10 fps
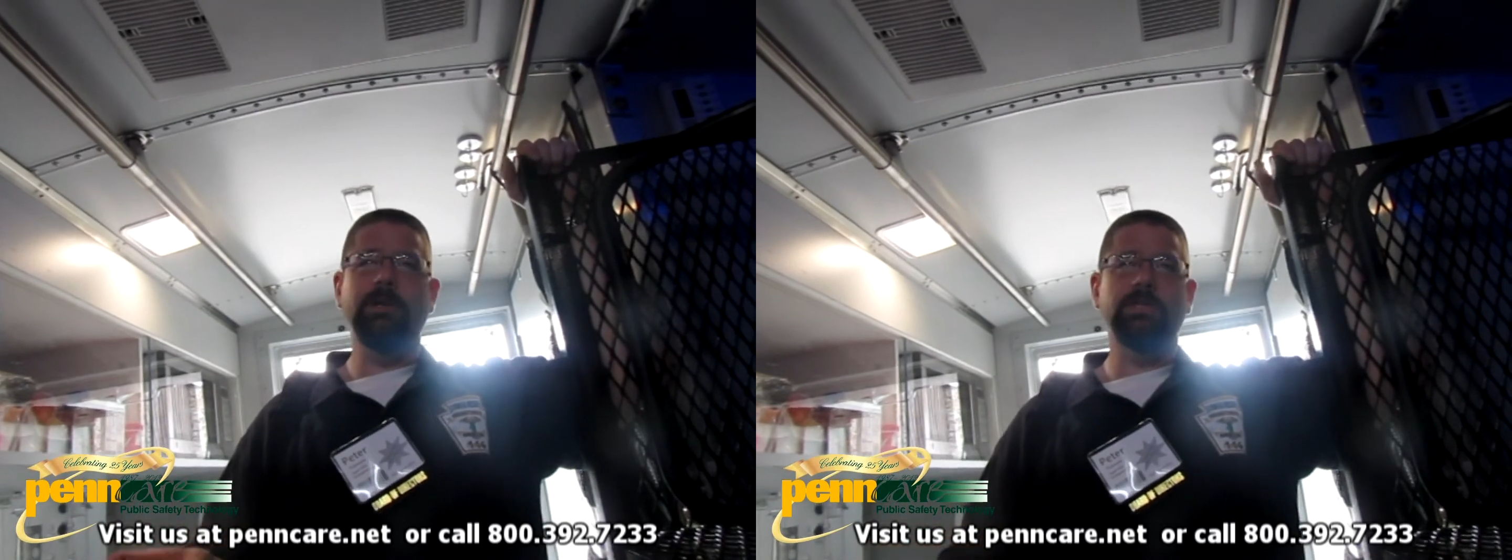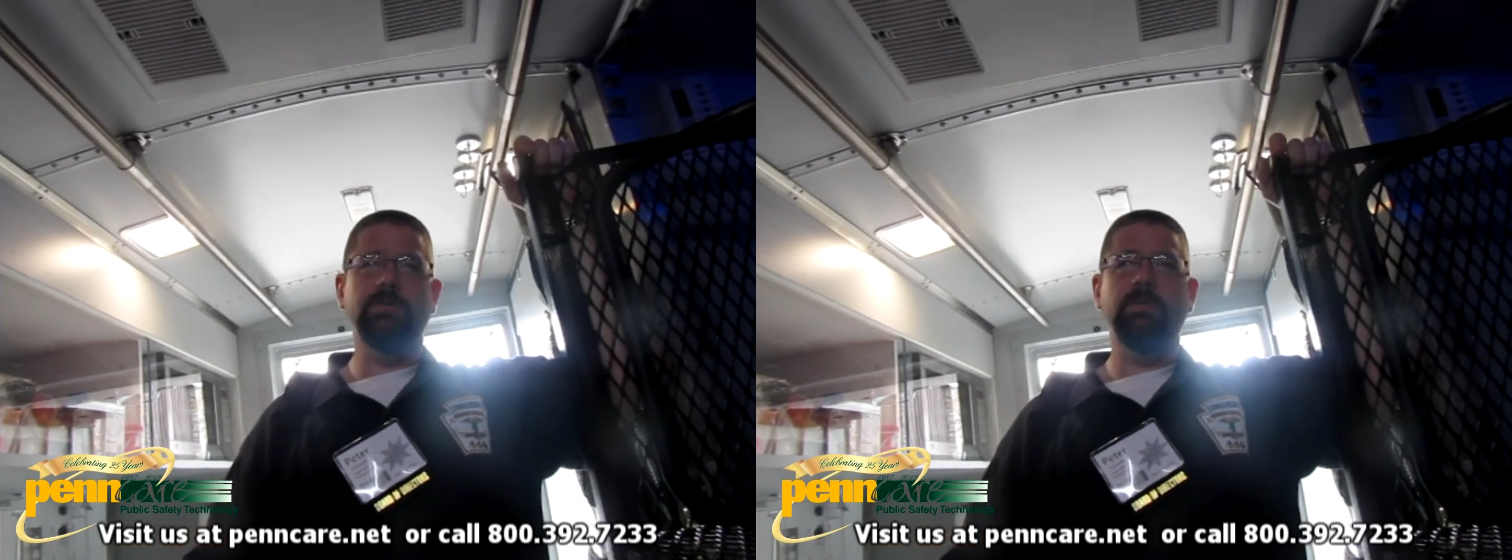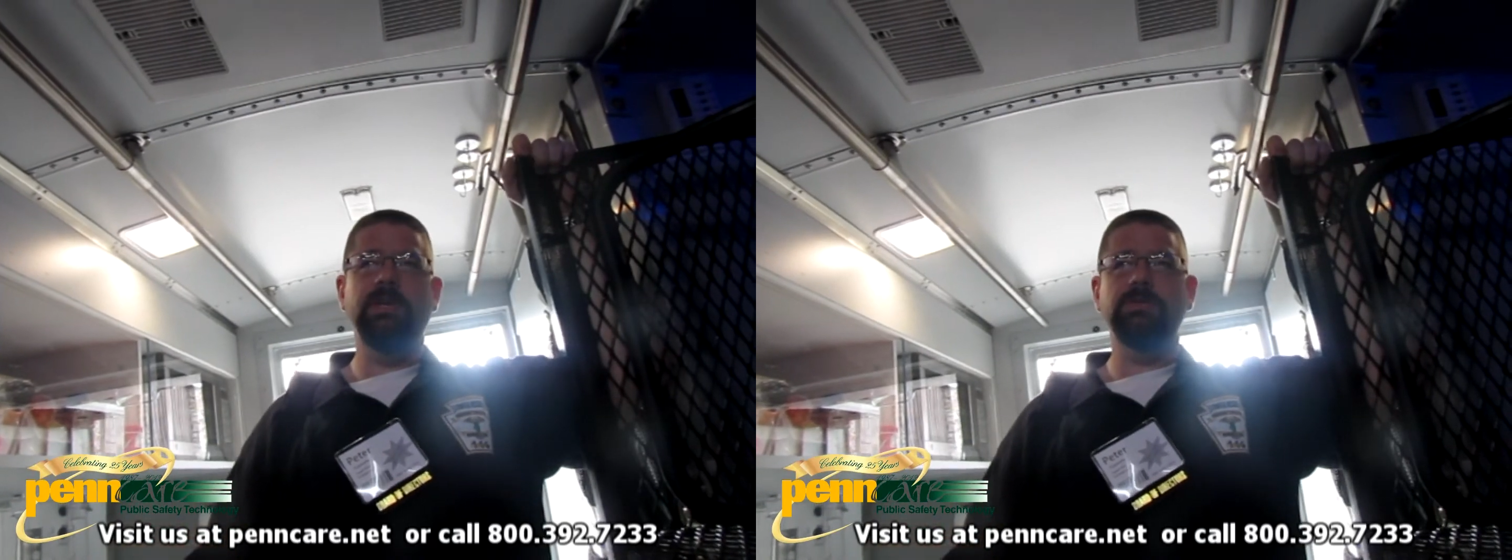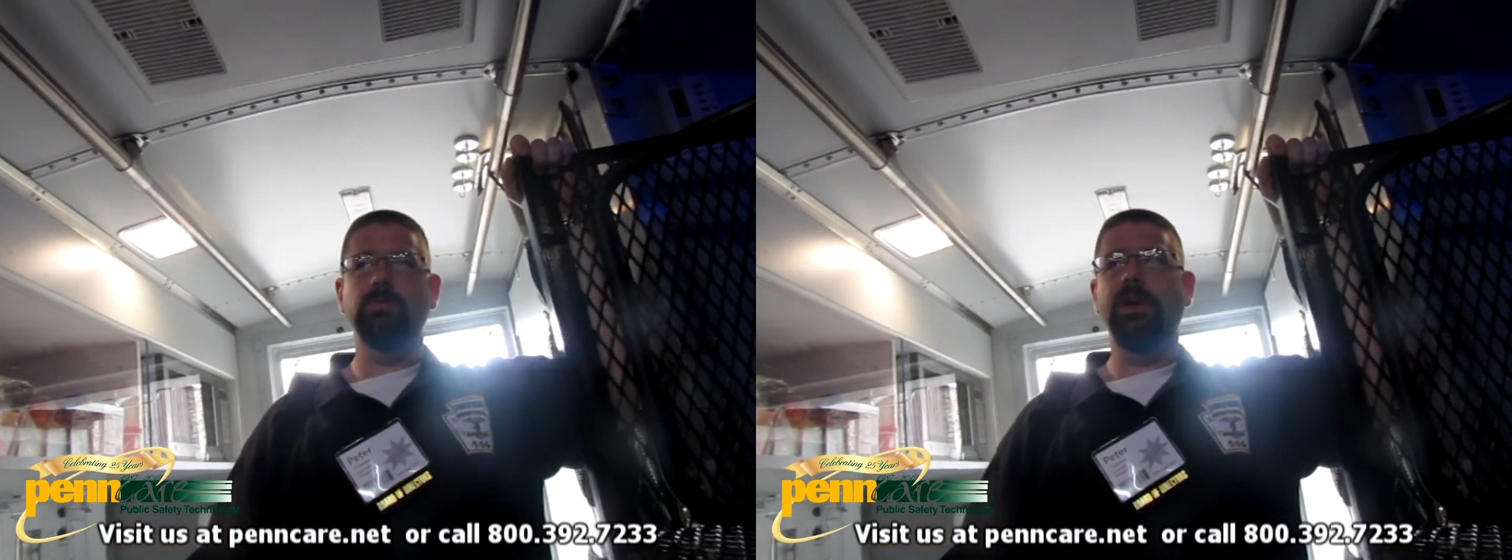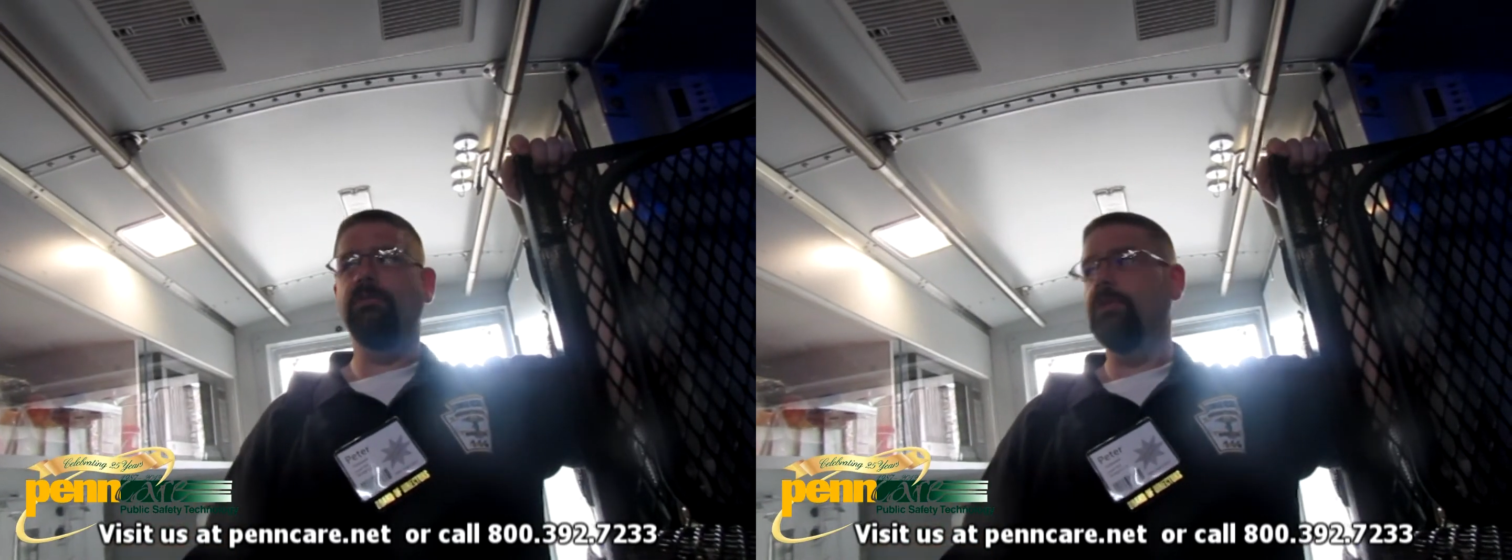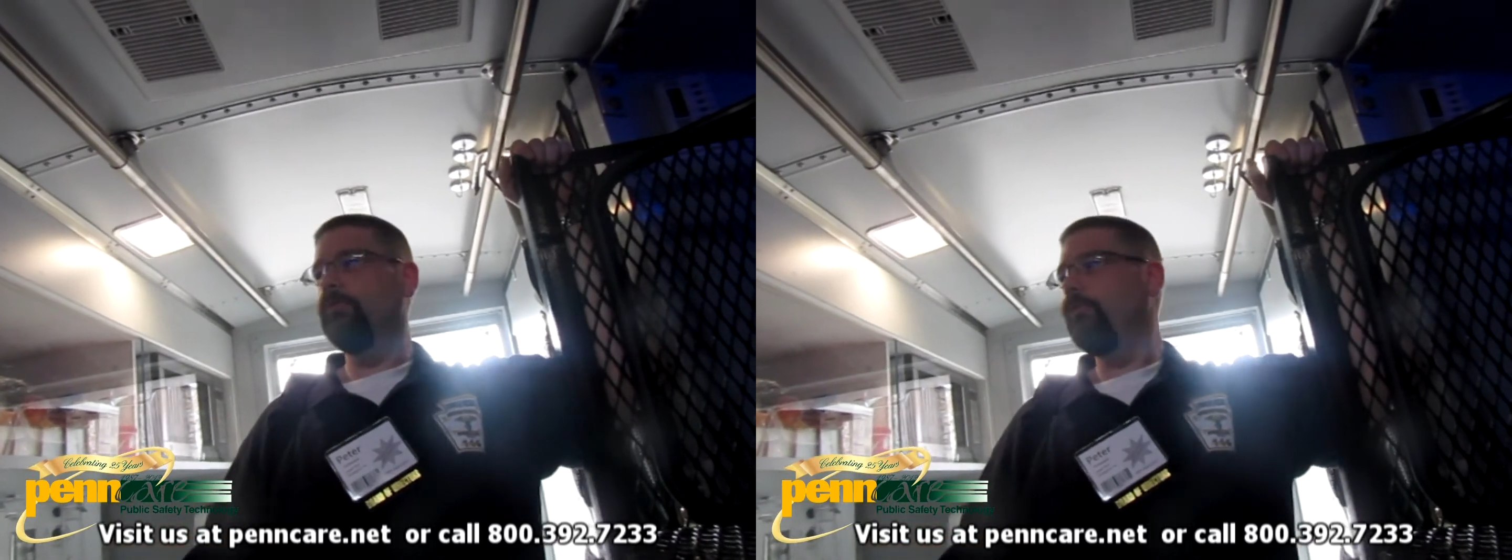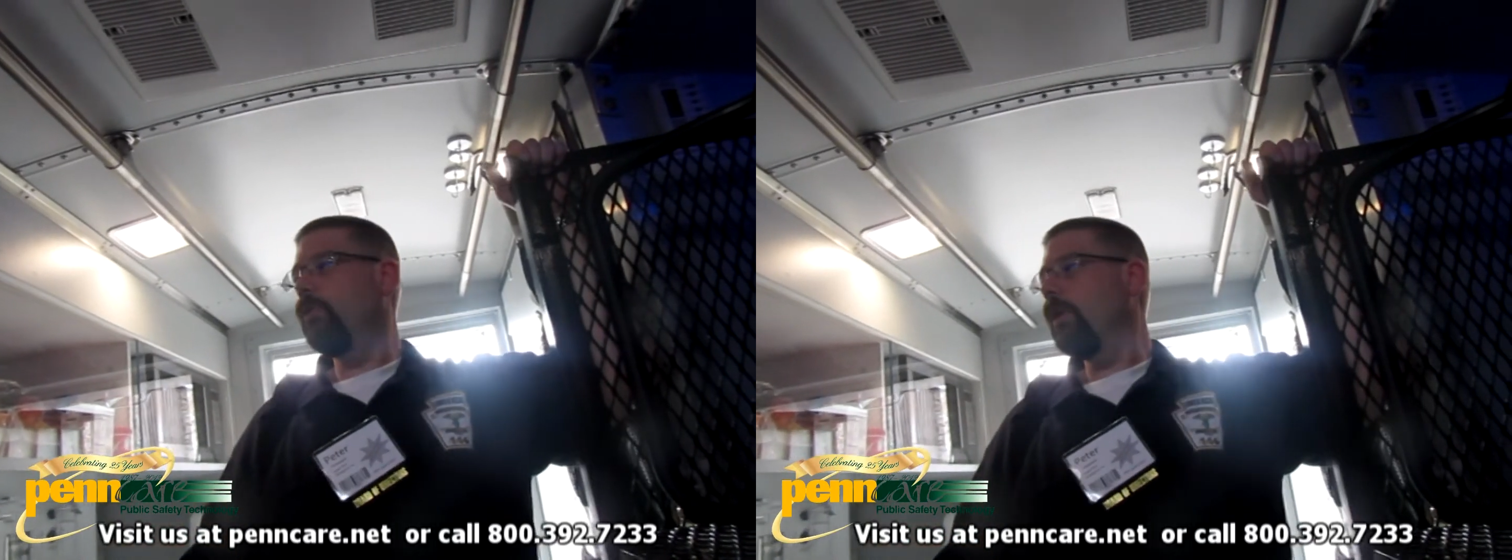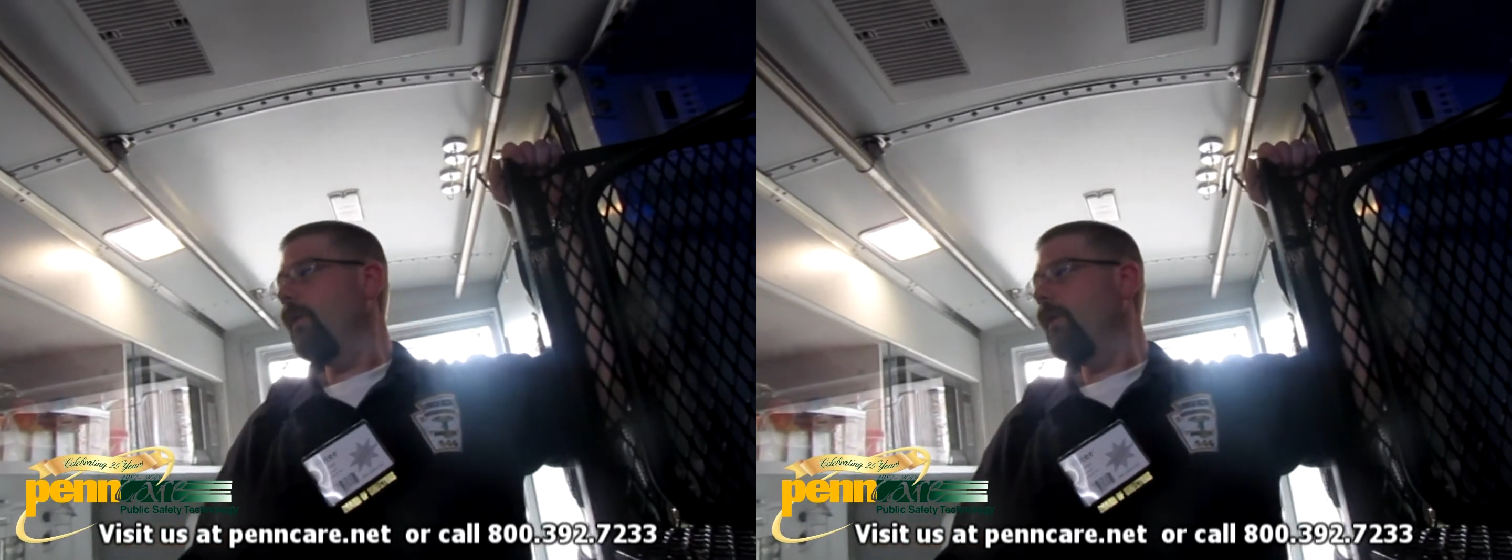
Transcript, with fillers: much as we have room for.